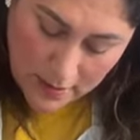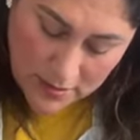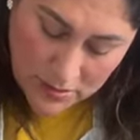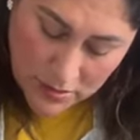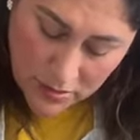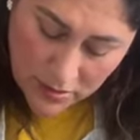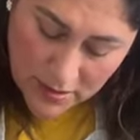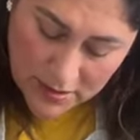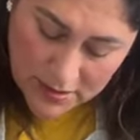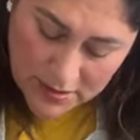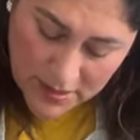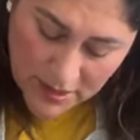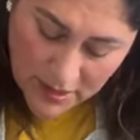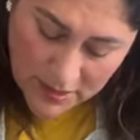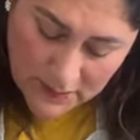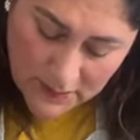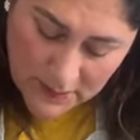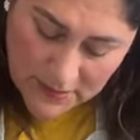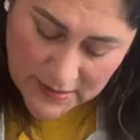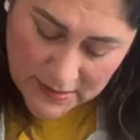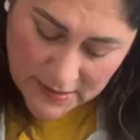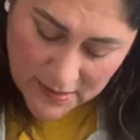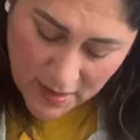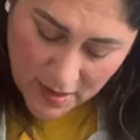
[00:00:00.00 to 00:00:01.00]
It's gonna
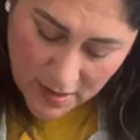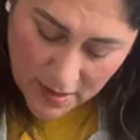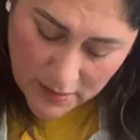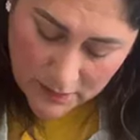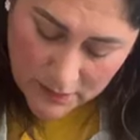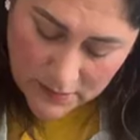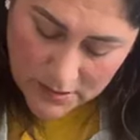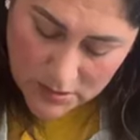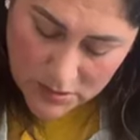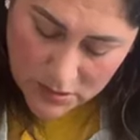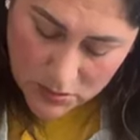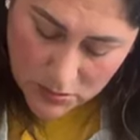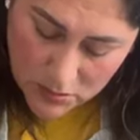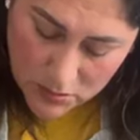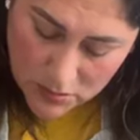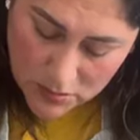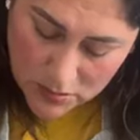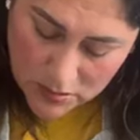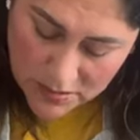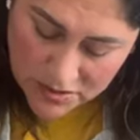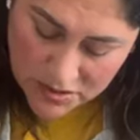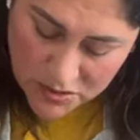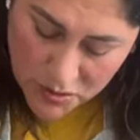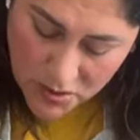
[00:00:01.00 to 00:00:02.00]
take me time
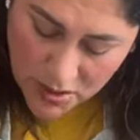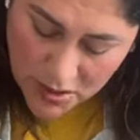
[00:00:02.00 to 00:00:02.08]
to